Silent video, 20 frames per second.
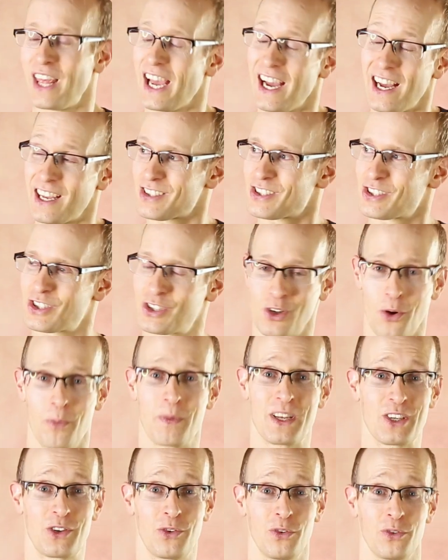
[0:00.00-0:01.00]
There are so
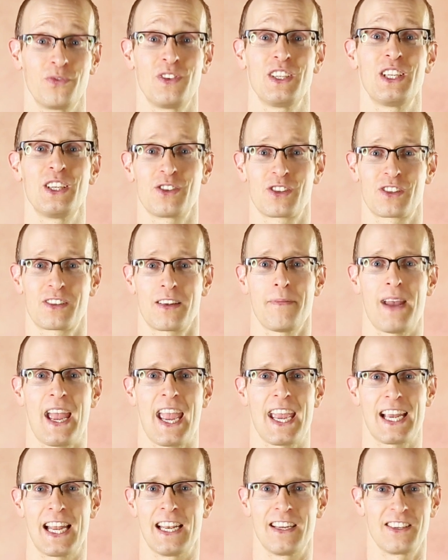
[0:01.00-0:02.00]
many cool videos to
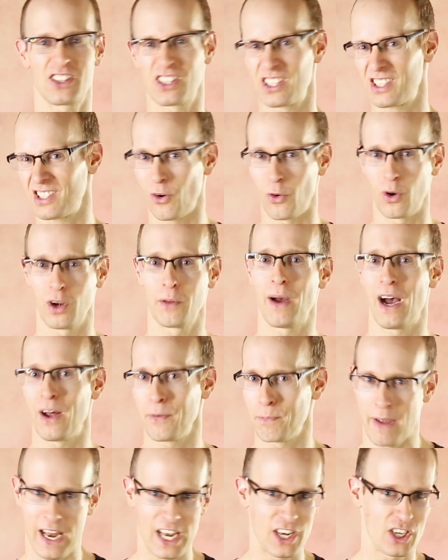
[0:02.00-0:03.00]
make and it's just all
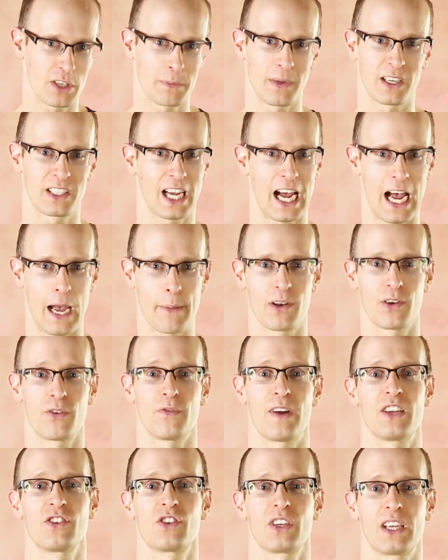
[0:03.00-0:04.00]
about managing my time and
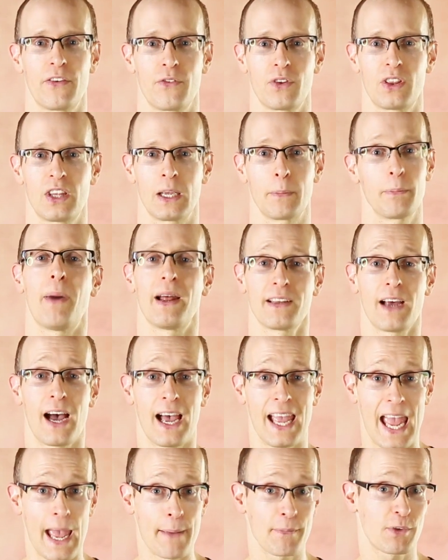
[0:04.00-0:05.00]
arranging everything. But
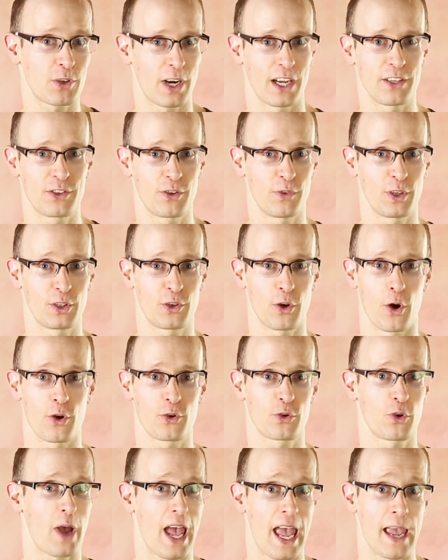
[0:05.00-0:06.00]
I am trying to
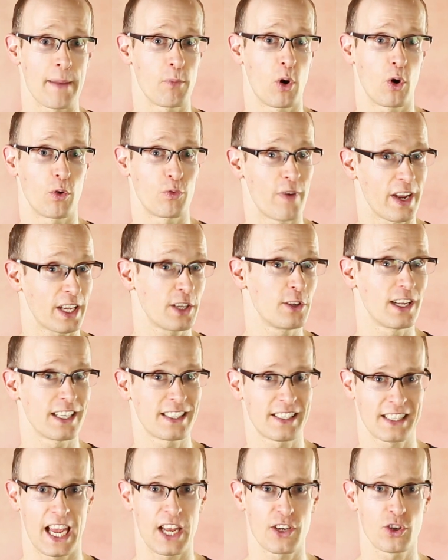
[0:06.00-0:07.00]
return to a more regular
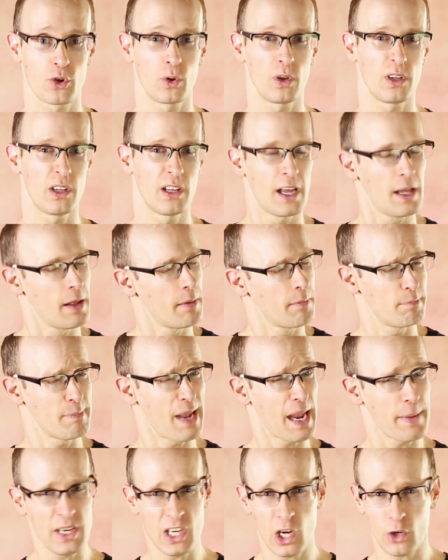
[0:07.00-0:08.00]
schedule.
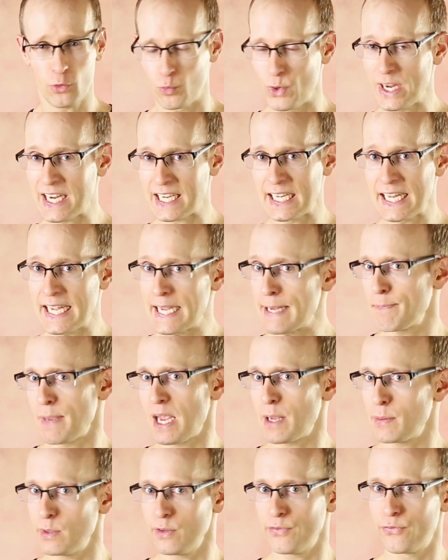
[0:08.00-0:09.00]
Maybe not weekly,
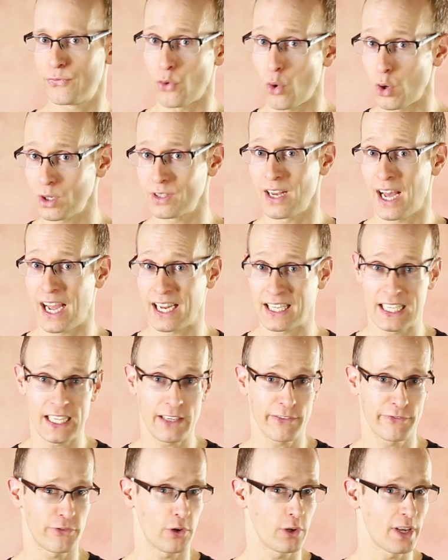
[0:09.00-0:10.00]
maybe
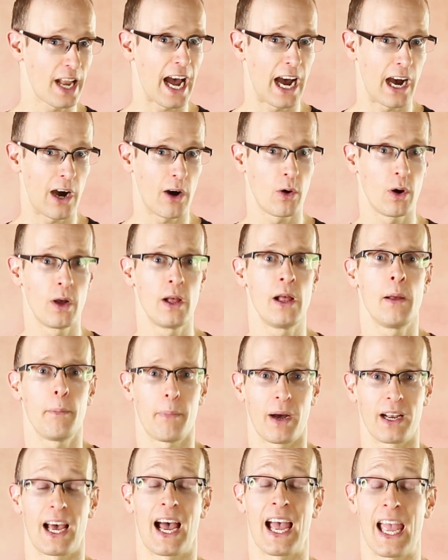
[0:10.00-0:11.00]
fortnightly for now,
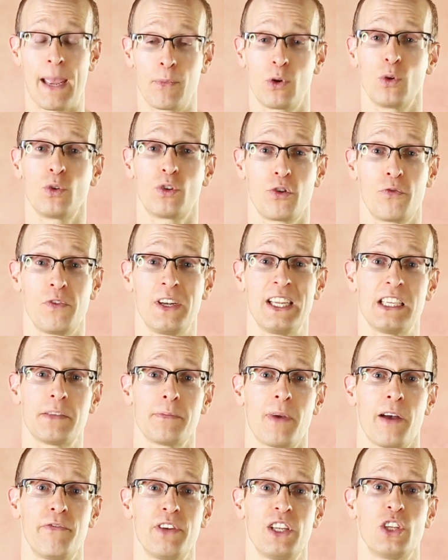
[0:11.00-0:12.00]
but I am going to
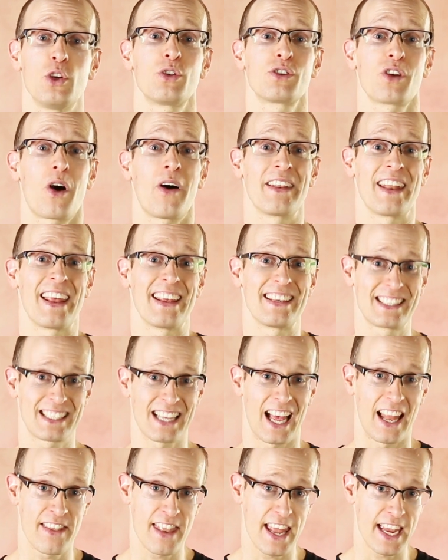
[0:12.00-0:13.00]
release my videos on
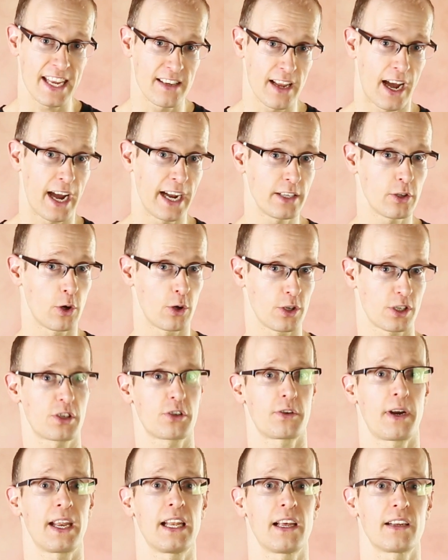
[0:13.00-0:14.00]
Sunday night
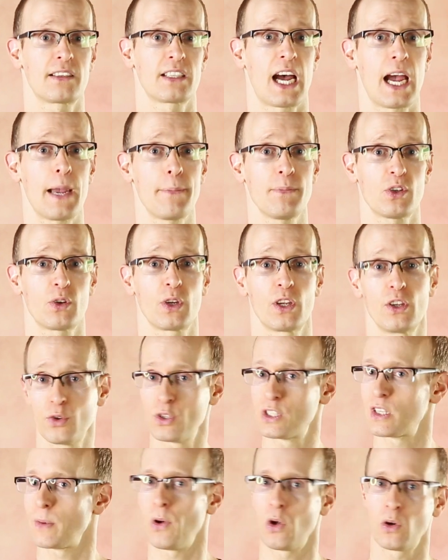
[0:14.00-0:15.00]
Australia time, so you can
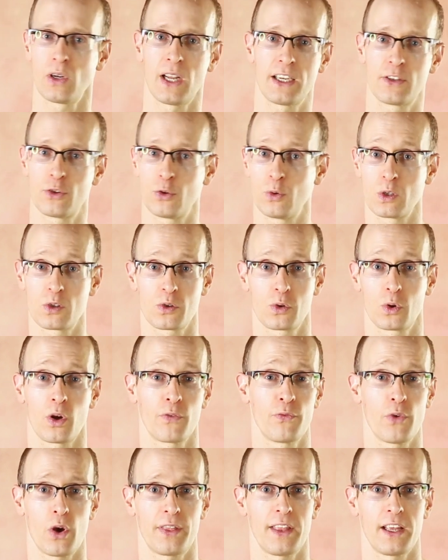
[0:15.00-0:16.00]
use some online tools to
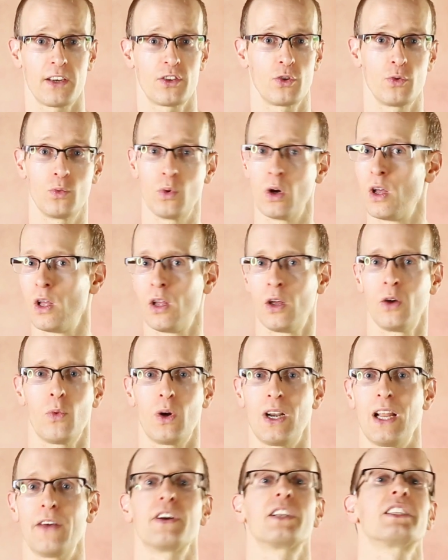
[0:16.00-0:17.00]
convert that to
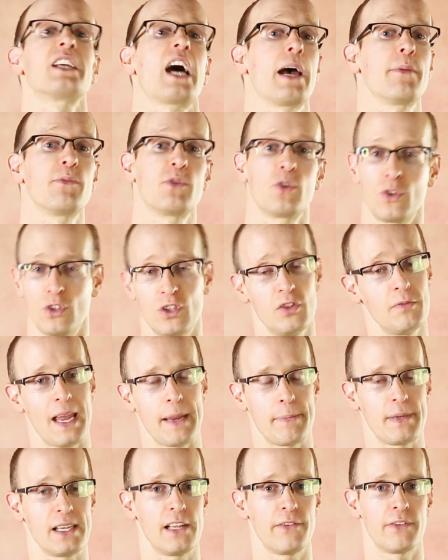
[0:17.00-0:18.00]
whatever time zone you
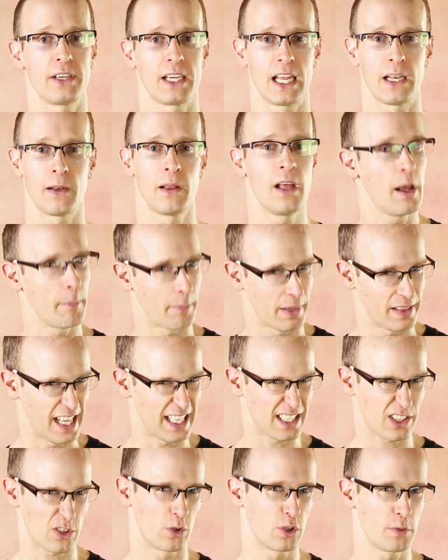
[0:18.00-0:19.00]
may be living in, but
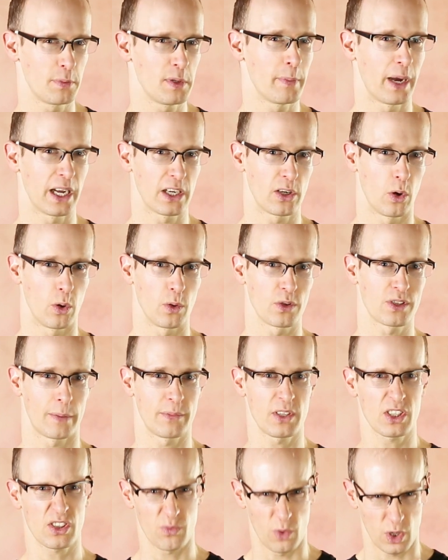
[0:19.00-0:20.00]
that's going to be my goal.
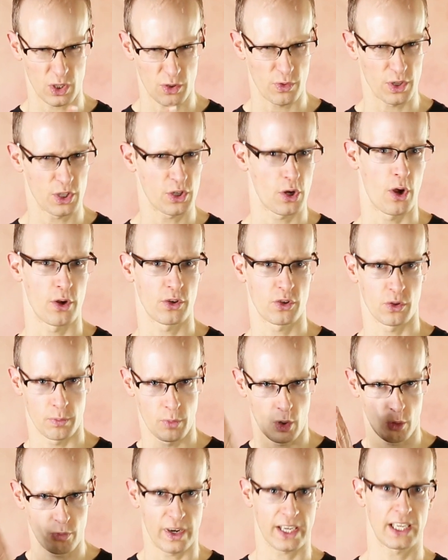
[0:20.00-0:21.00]
So I just want to return to a
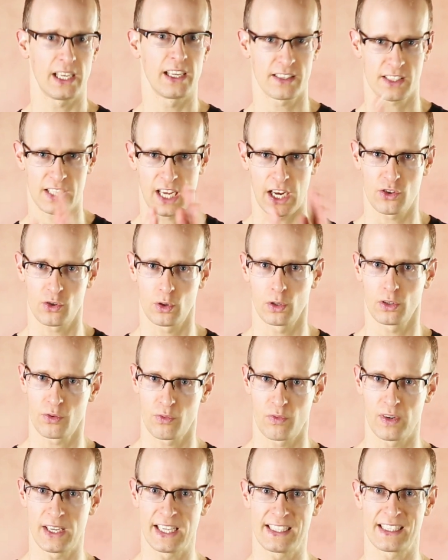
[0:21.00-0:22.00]
more regular schedule
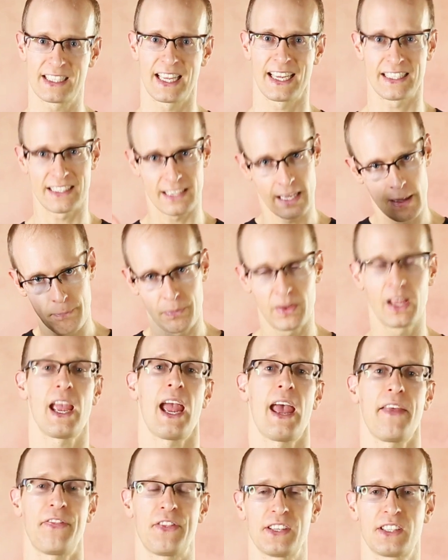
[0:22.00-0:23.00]
to release things
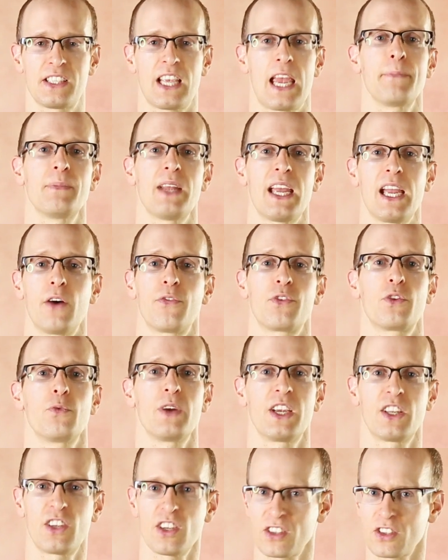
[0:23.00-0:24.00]
at the same day of the
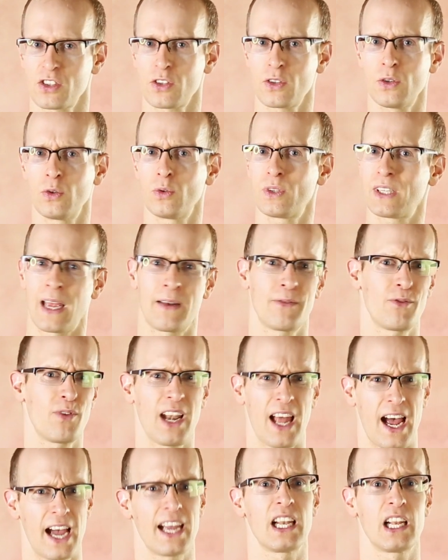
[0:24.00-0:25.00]
week, just so you can
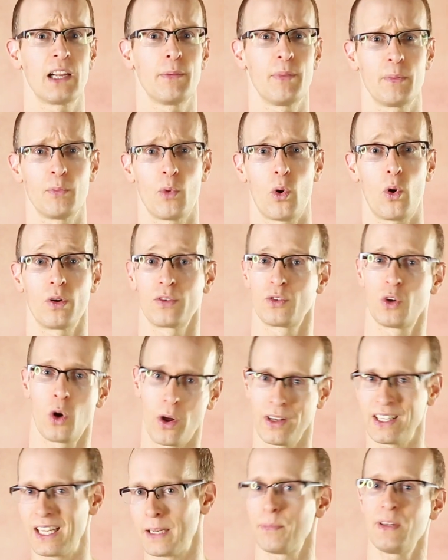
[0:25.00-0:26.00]
rely a little bit more on
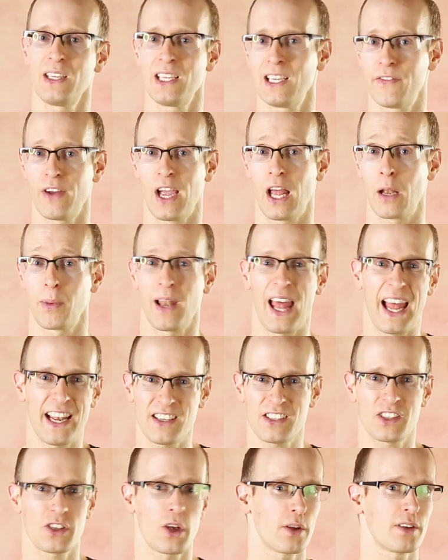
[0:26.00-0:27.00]
content being available at
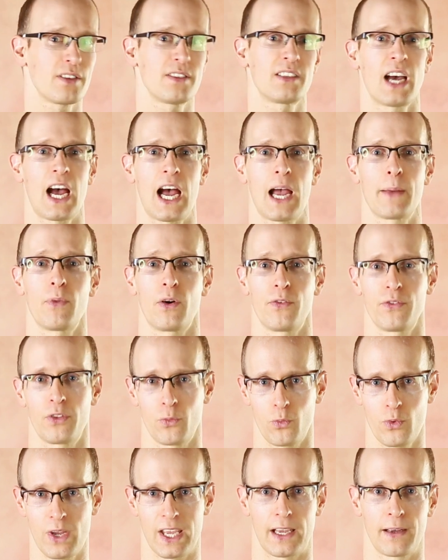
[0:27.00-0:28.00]
a certain time of
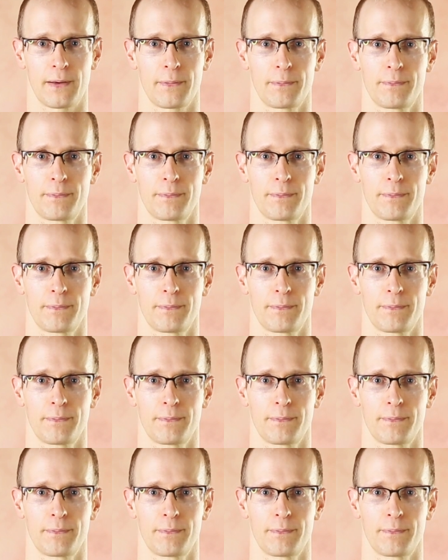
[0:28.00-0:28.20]
the week.